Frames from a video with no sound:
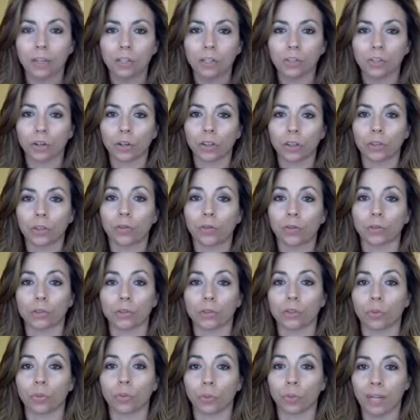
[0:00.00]
during the
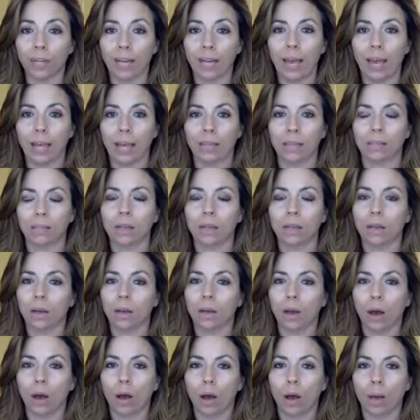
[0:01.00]
first 3 days.
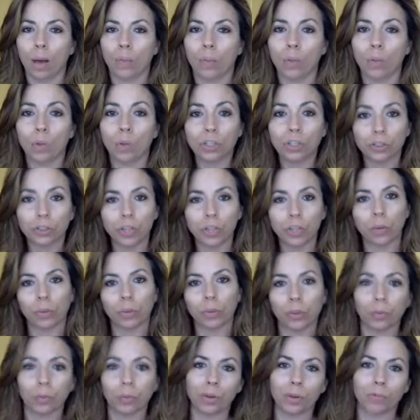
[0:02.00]
Once you're done
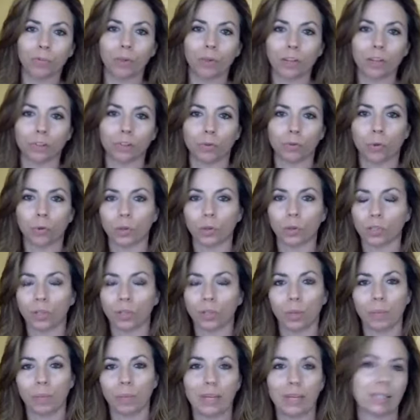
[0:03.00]
with the refresh, of course,
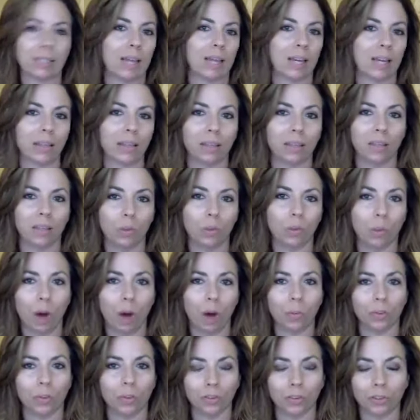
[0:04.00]
you can mix anything you
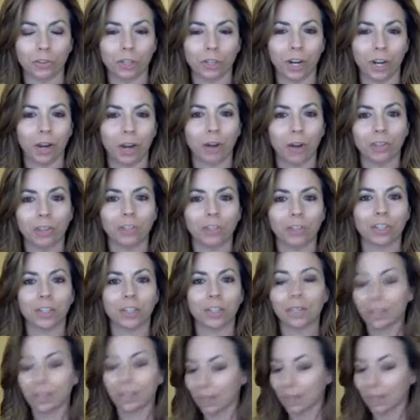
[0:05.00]
want with your Shakeology.